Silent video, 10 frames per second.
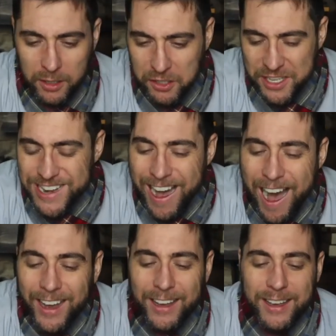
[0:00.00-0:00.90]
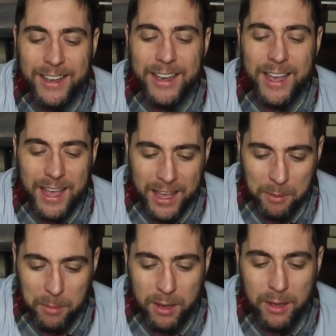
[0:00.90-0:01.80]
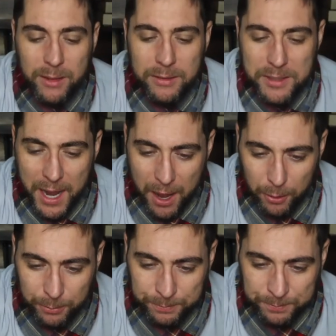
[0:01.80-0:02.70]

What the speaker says: just knock him down.